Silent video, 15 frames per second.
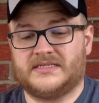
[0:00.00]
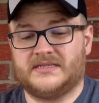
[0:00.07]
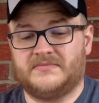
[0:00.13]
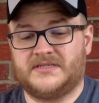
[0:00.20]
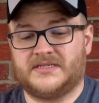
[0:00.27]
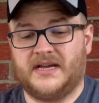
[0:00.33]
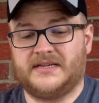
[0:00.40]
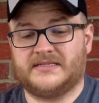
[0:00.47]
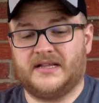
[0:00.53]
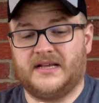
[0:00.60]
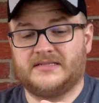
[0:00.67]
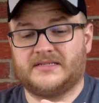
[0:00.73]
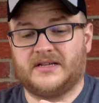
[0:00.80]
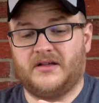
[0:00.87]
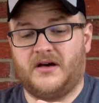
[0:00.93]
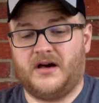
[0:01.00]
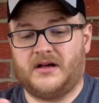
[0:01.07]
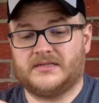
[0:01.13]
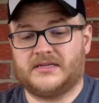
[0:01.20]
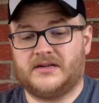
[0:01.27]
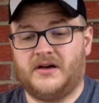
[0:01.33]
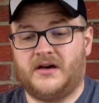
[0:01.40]
some Zeiss lens
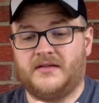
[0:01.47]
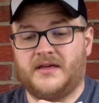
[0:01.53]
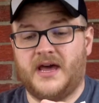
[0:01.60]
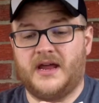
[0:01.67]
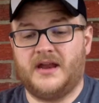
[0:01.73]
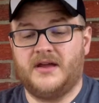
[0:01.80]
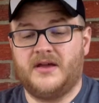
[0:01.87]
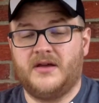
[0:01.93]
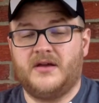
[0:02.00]
cloths and all that,